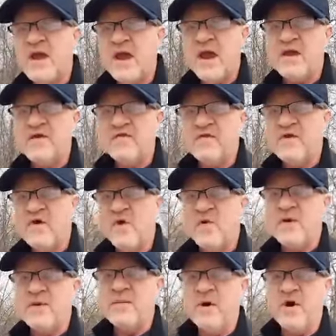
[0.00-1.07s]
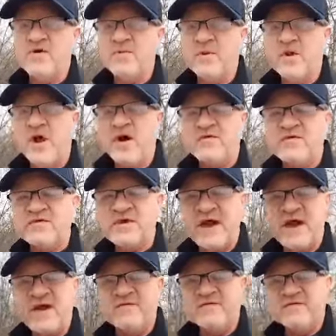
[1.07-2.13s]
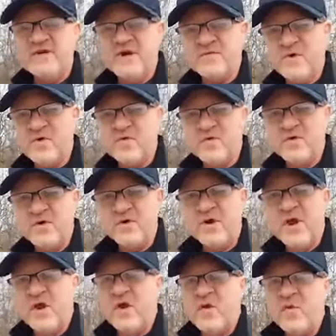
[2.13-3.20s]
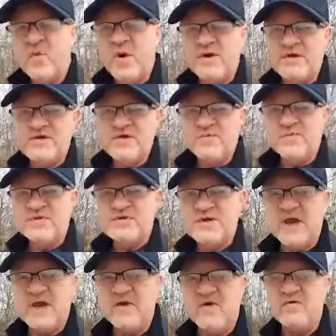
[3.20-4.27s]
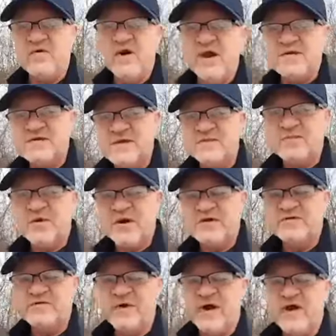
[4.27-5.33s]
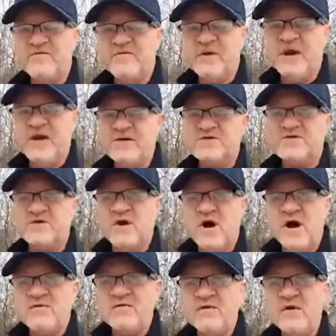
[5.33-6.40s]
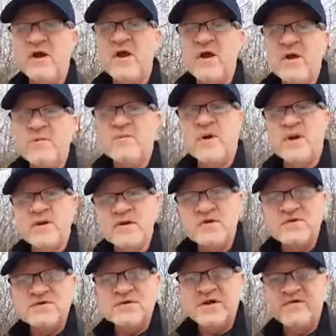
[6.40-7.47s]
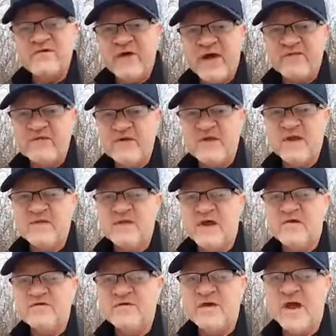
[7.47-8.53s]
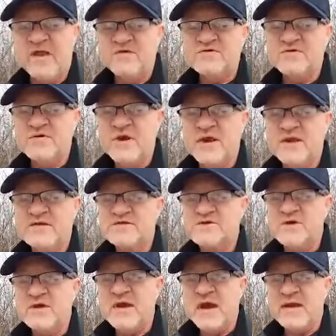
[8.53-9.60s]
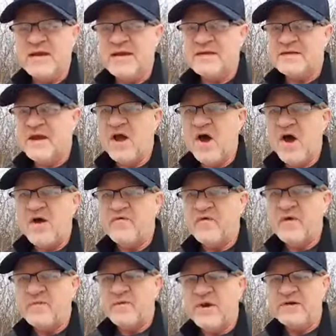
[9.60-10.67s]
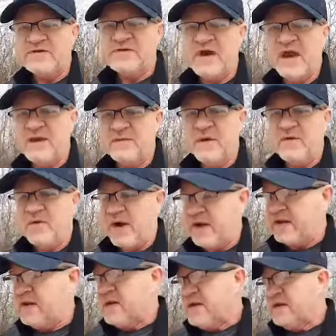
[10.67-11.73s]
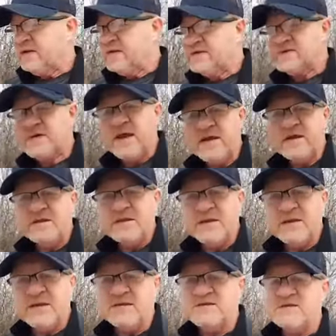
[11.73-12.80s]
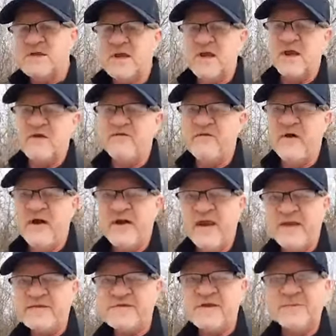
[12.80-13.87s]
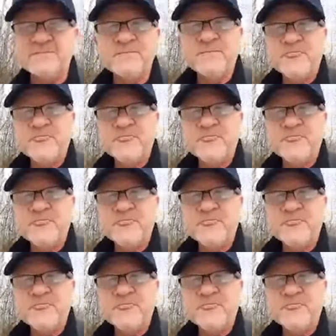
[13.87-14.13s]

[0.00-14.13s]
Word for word: And if you go into multiple offers, I have a general rule: one to two percent over asking price for every extra offer. But usually, five to ten thousand dollars will get it. So you got to get the offering price got to be right. The second thing is the kind of financing.